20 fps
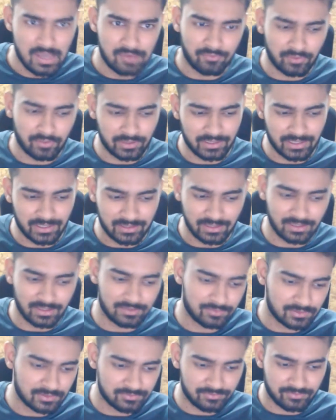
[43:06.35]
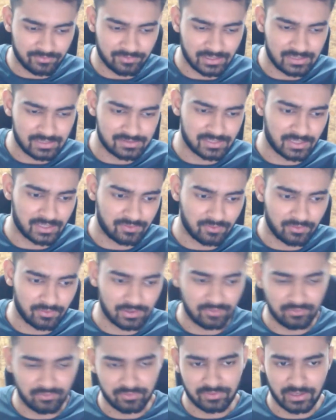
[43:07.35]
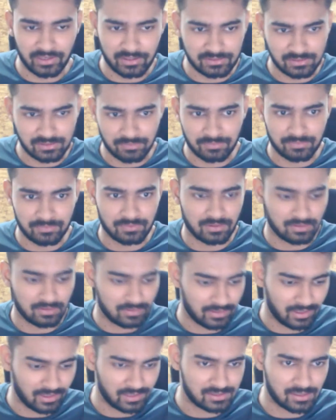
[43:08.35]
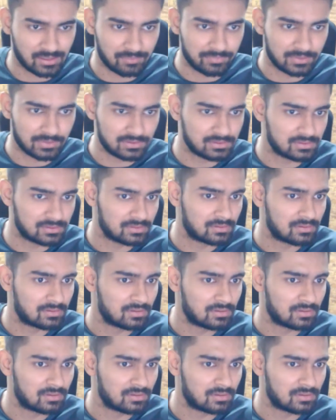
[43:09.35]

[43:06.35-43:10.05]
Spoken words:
For D, I think it was very straightforward if you tried some examples.